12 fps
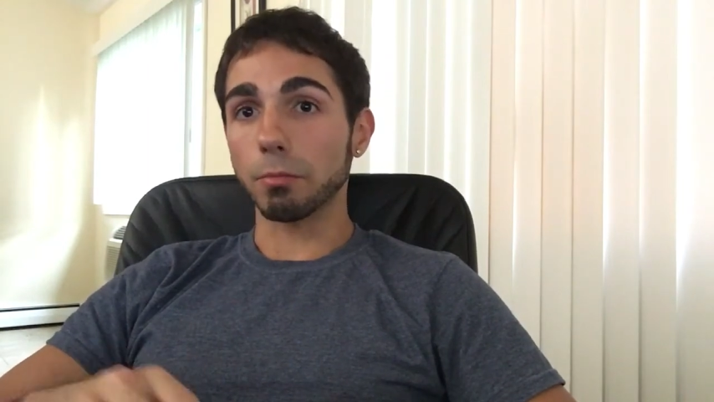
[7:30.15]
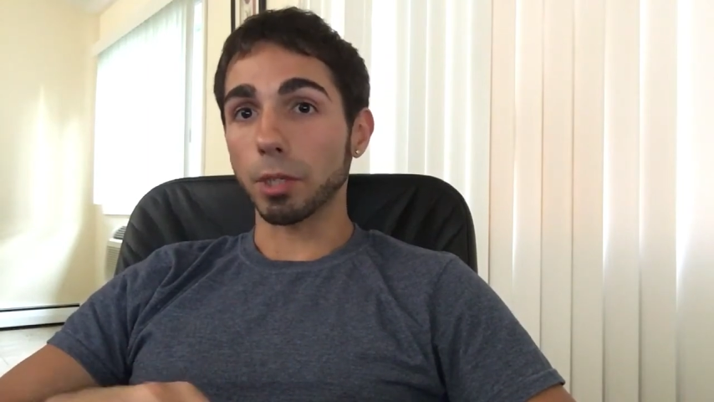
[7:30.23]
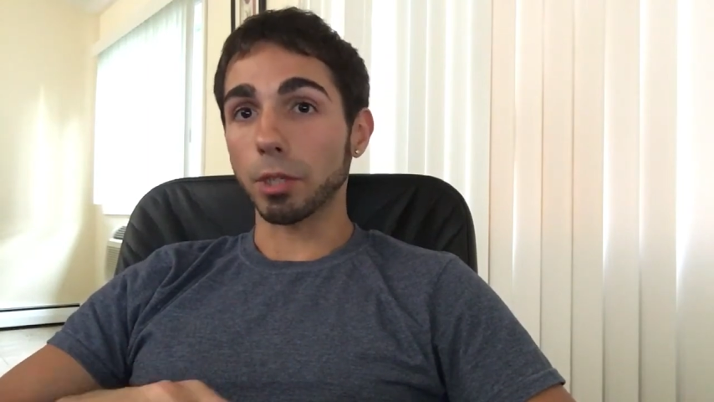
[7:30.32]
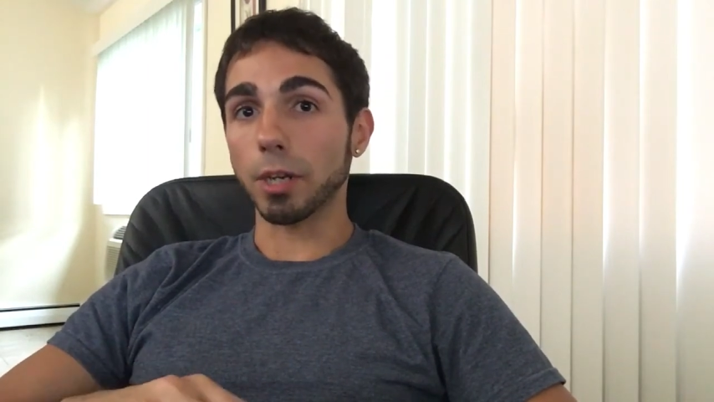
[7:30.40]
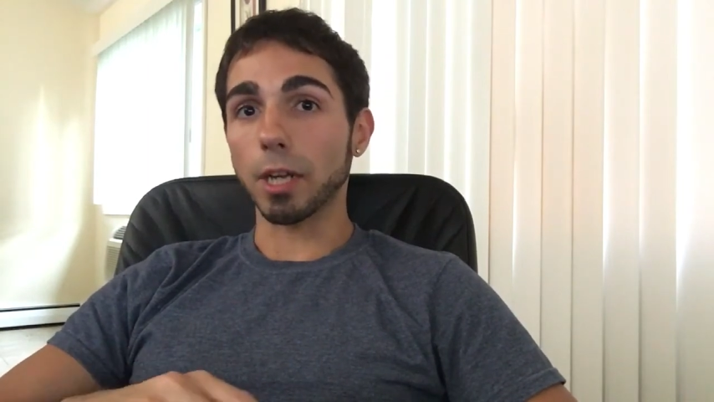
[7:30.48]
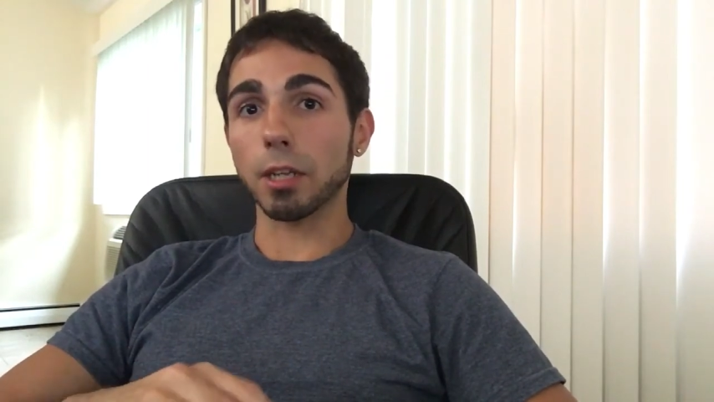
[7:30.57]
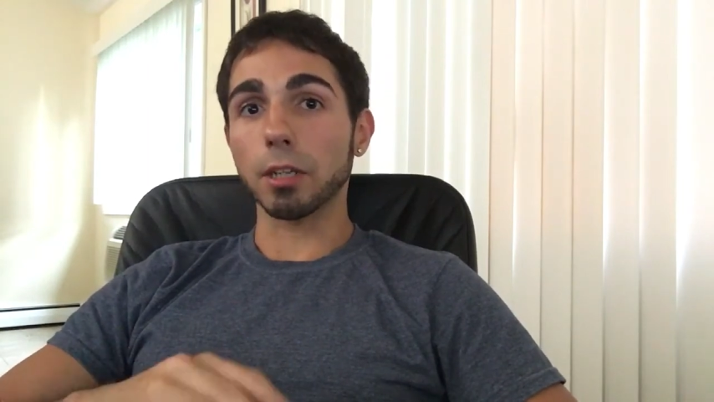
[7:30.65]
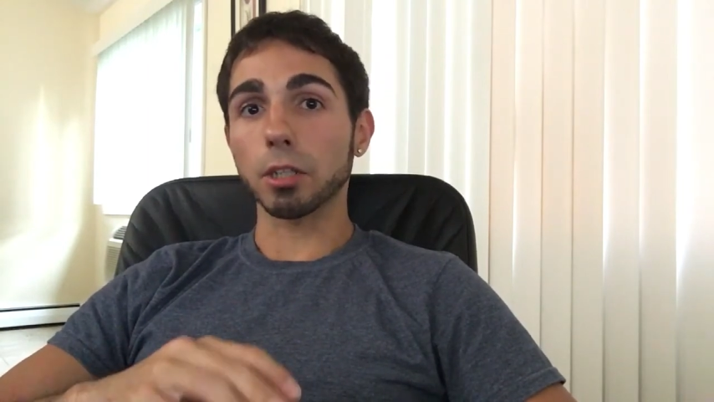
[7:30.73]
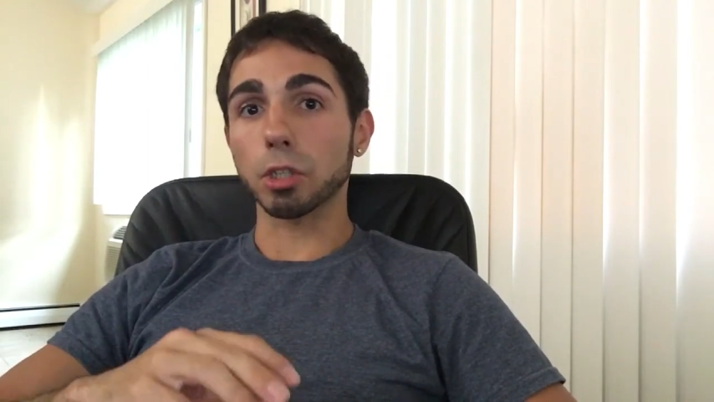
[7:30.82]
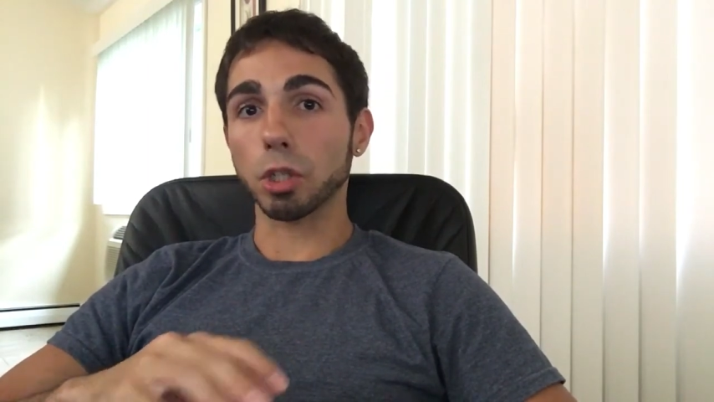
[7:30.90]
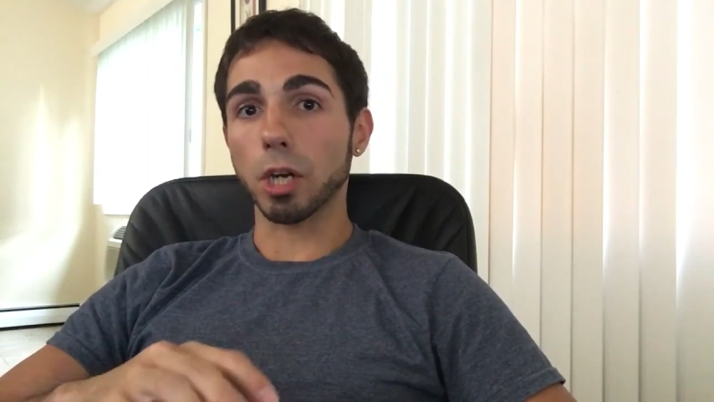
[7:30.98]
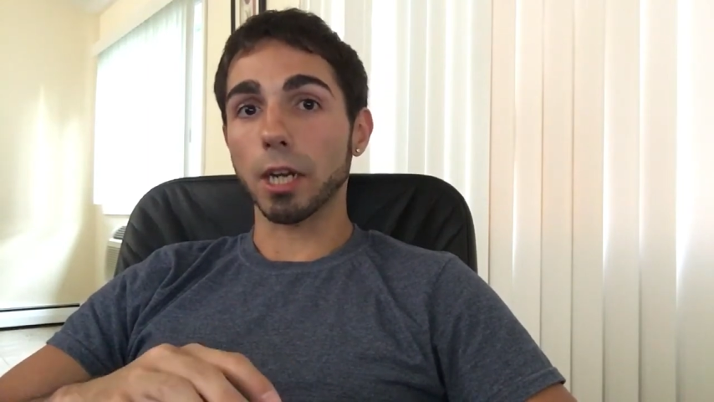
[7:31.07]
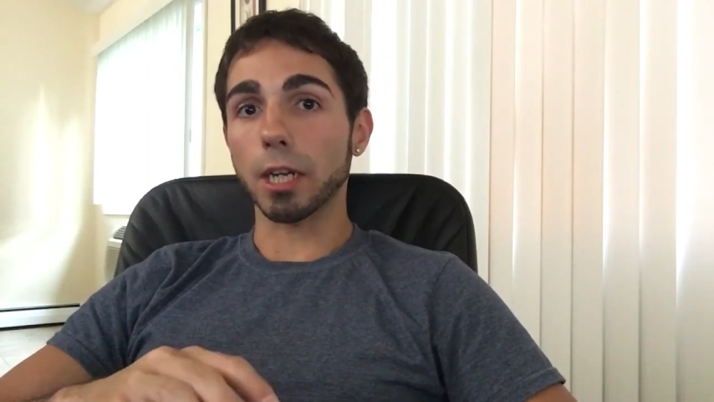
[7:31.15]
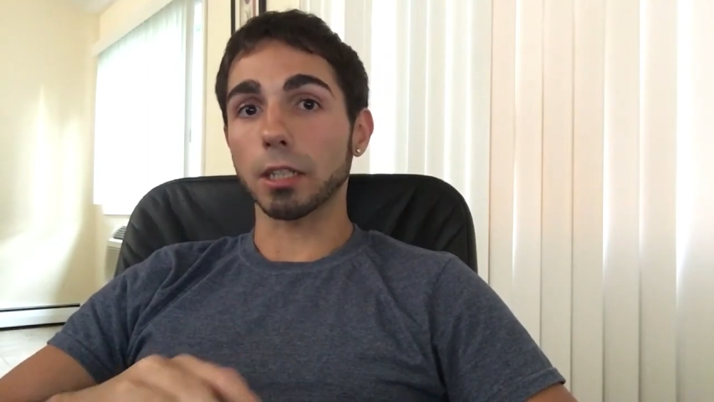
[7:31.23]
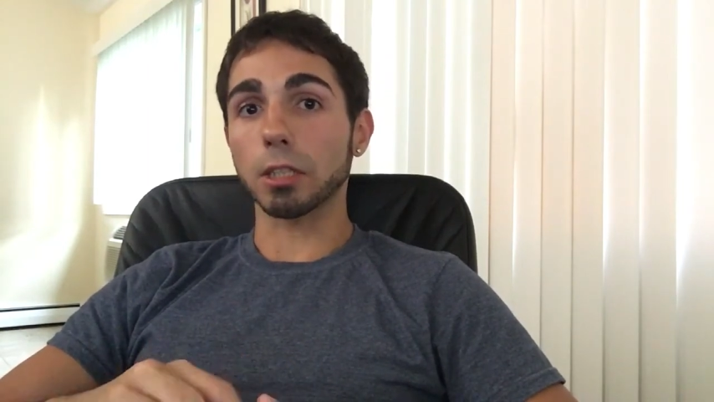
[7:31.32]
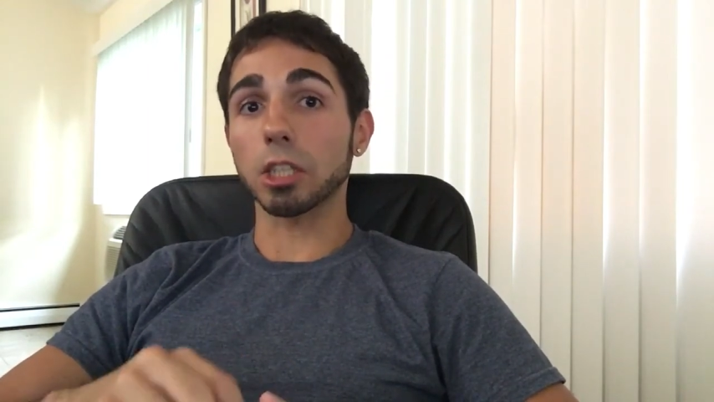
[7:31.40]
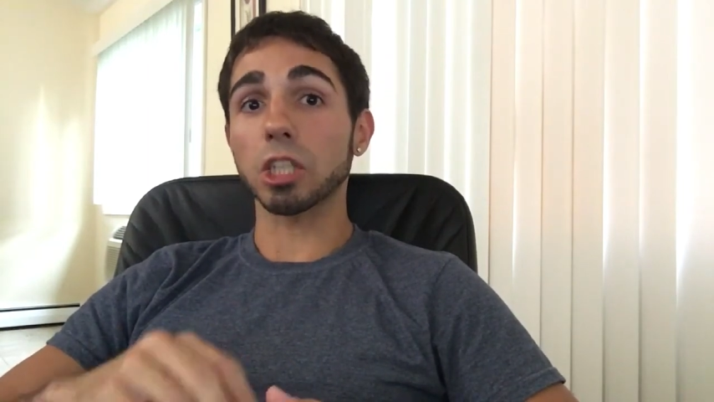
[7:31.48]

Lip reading: but you're not trying to